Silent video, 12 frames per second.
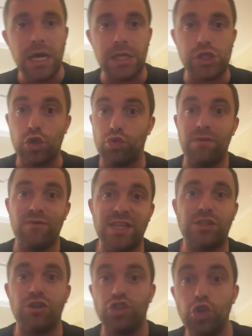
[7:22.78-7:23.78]
and so to
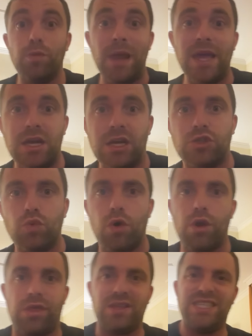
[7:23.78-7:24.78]
invest on two players
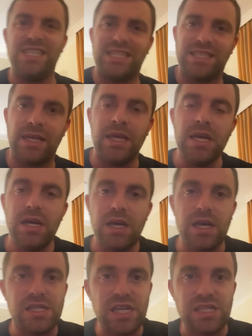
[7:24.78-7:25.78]
worth
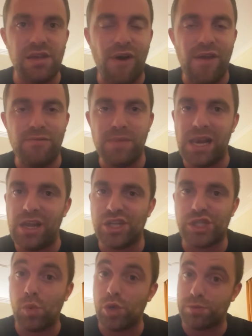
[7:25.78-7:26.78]
65 million
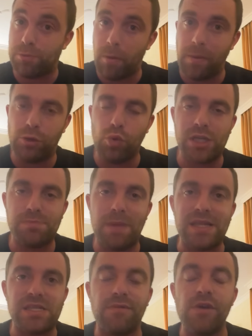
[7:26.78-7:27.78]
was probably too
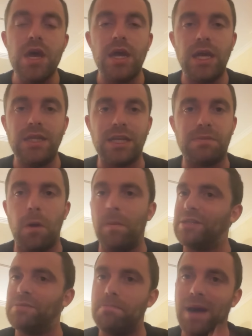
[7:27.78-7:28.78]
expensive in that
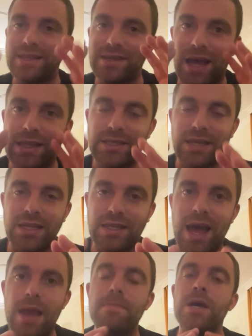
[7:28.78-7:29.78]
moment. But at the same
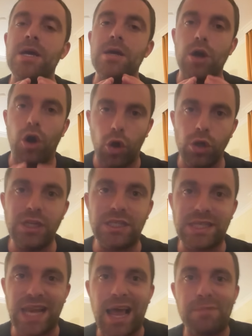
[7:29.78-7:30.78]
time, all
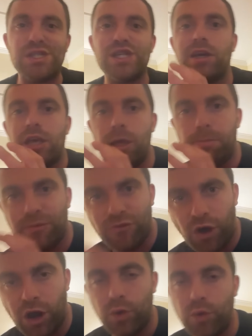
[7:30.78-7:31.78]
these clubs keep
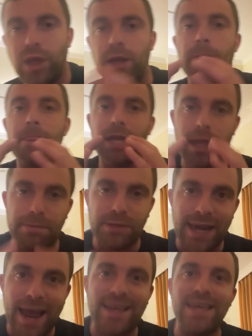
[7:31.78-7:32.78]

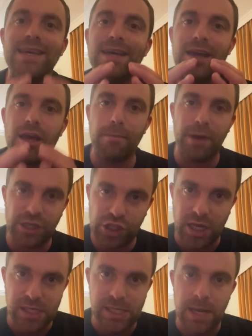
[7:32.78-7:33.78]
tracking Eder
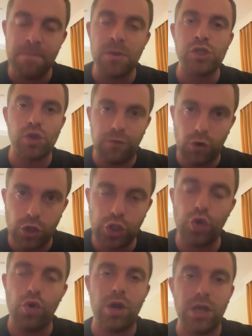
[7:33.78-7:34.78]
Chiesa. So for
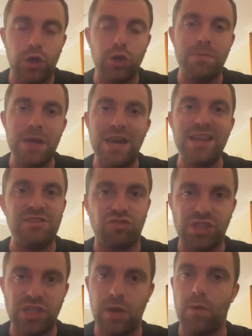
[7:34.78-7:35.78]
sure, he could be an
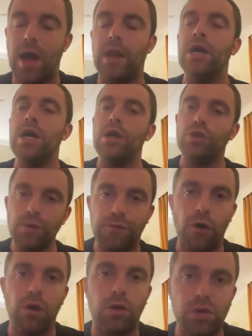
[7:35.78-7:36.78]
interesting one to
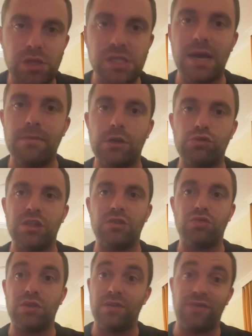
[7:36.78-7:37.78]
follow in summer
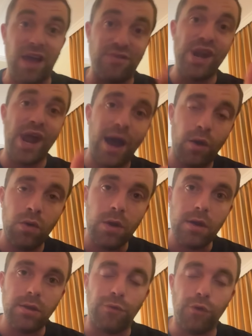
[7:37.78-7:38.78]
2025. Now,
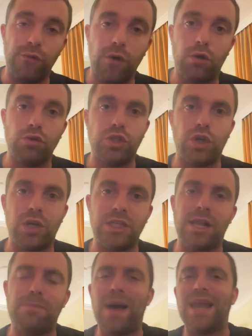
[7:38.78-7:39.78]
the full focus is on
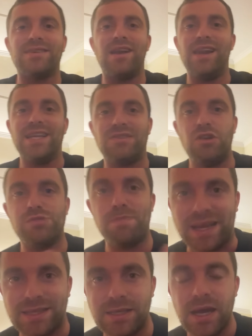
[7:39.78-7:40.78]
Crystal Palace. Let's
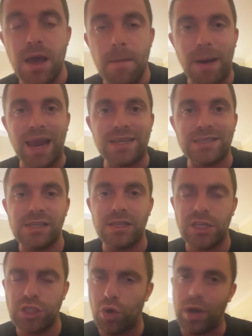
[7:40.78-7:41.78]
respect Palace in
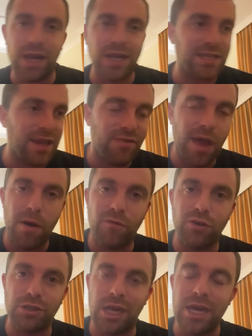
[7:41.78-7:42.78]
this story. Let's give them,
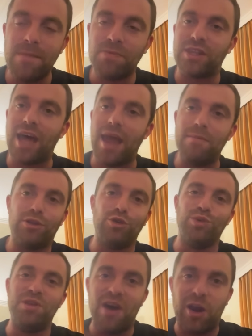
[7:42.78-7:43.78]
obviously, the time
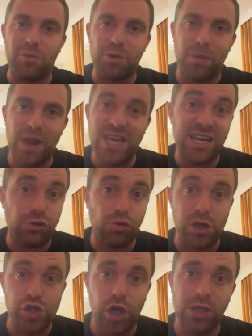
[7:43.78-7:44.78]
to develop the player,
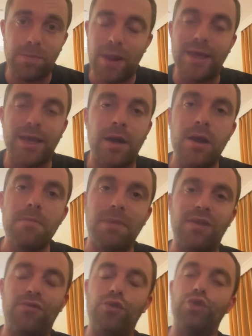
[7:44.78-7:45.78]
to enjoy the player.
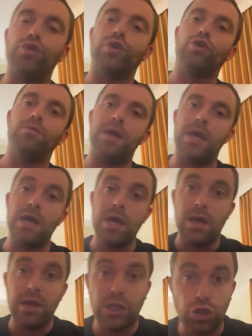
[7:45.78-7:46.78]
But the future could be
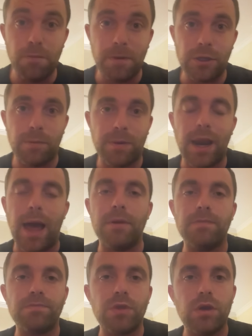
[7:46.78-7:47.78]
in a super top
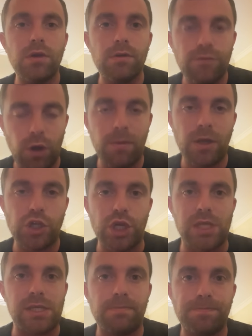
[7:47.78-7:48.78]
club. For Eder
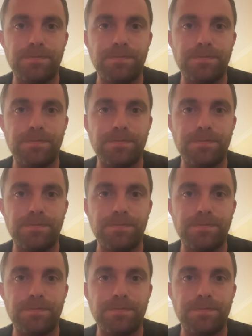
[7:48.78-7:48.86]
Chiesa.